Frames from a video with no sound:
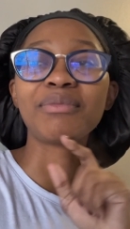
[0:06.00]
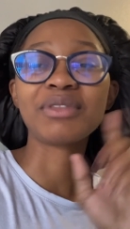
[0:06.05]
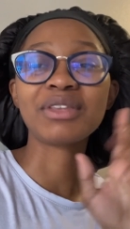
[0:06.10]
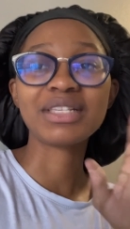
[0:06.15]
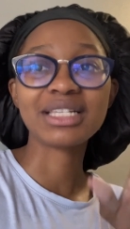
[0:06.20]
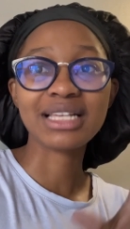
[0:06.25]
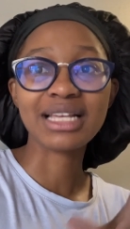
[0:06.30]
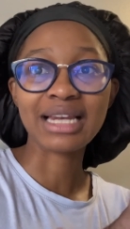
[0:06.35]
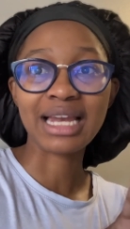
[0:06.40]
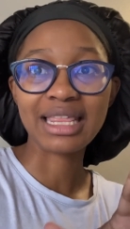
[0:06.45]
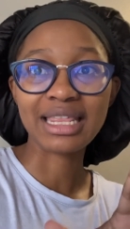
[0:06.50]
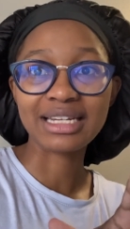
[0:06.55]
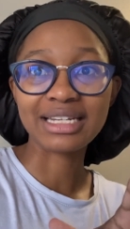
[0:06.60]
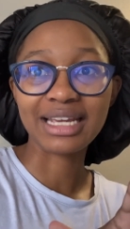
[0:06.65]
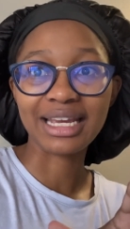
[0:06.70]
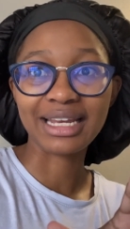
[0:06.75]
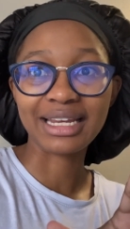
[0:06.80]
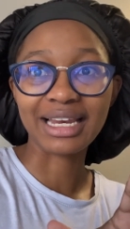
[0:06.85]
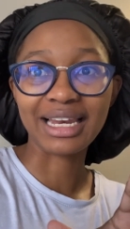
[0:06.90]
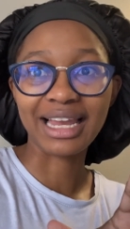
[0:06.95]
This is another
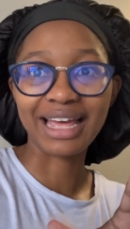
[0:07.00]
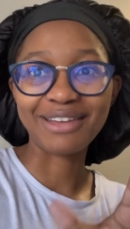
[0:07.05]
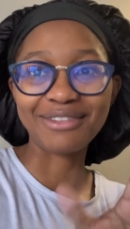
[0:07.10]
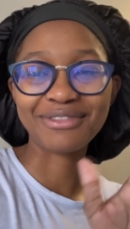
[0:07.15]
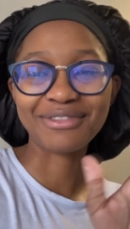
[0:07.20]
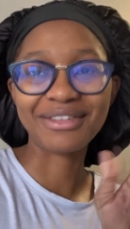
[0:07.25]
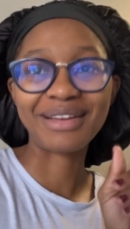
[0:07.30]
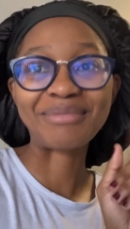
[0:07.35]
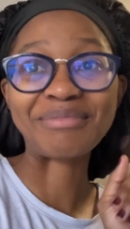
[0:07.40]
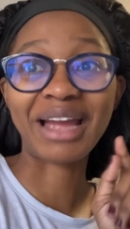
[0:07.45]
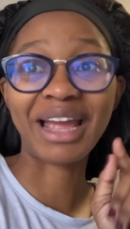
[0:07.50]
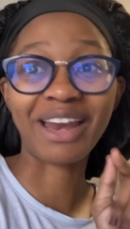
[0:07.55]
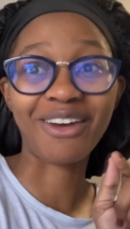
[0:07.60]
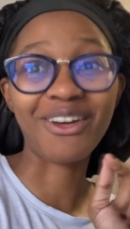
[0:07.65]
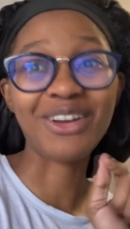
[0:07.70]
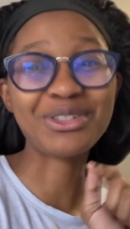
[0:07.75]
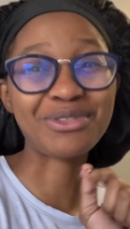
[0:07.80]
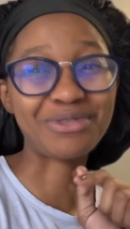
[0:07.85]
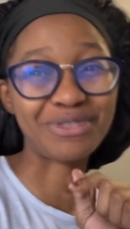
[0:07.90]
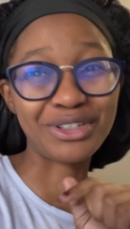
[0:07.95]
day in the life. My
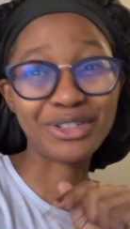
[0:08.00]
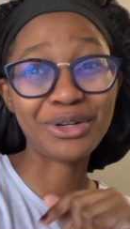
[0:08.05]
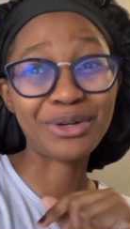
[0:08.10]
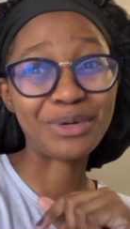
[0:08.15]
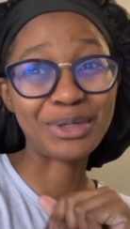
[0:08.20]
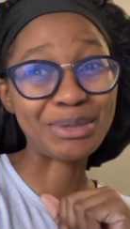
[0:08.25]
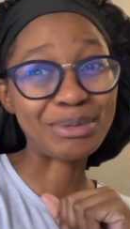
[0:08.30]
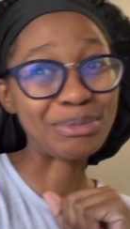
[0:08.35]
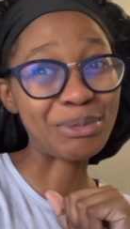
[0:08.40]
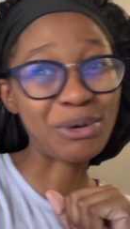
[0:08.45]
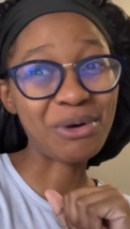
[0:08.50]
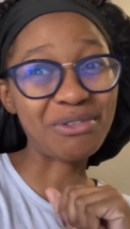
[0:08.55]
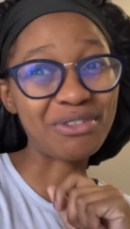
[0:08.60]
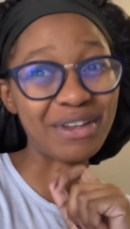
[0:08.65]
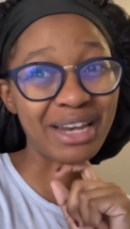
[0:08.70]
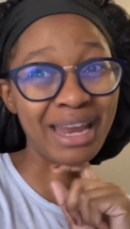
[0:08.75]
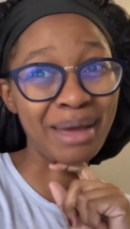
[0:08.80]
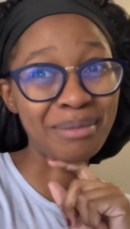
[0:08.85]
last video was more of an